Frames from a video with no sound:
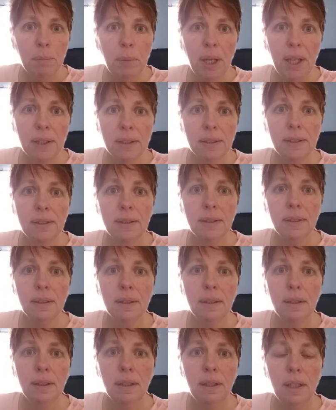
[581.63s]
months.
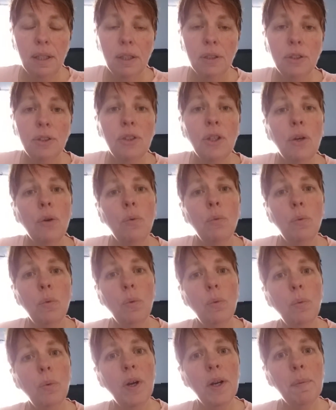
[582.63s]
So
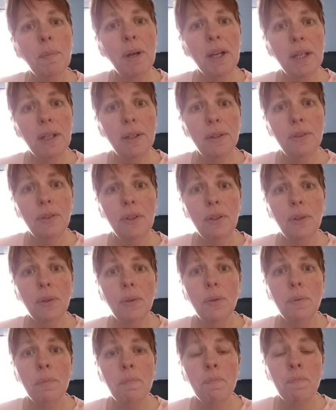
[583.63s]
what am I going to do?